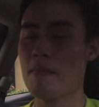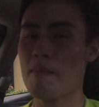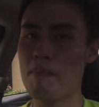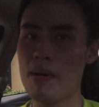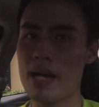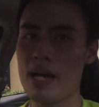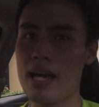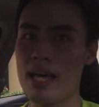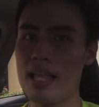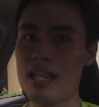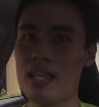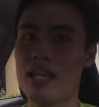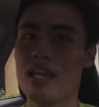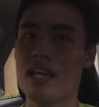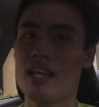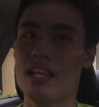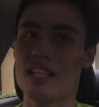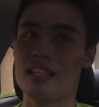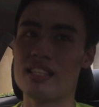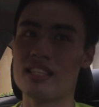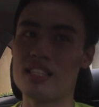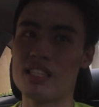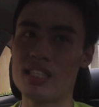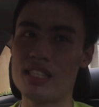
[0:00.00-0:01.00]
But
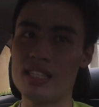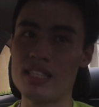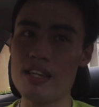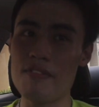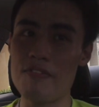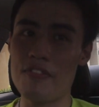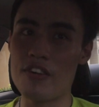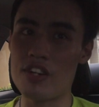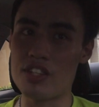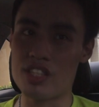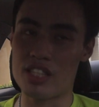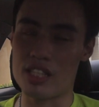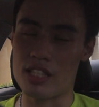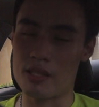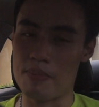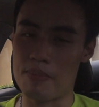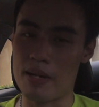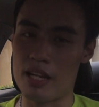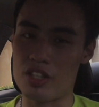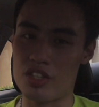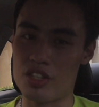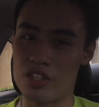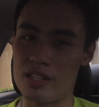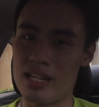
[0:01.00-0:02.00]
the stiffer
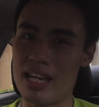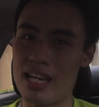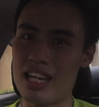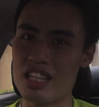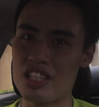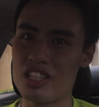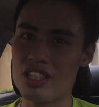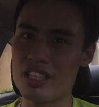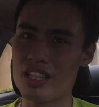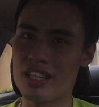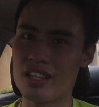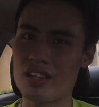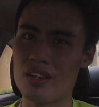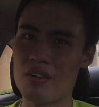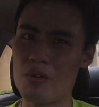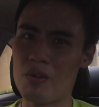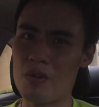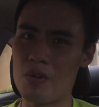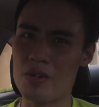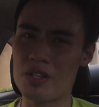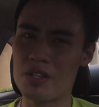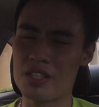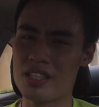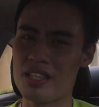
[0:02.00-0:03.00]
suspension actually
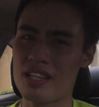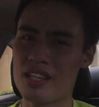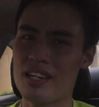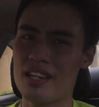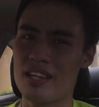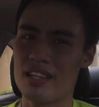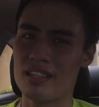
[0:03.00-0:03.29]
causes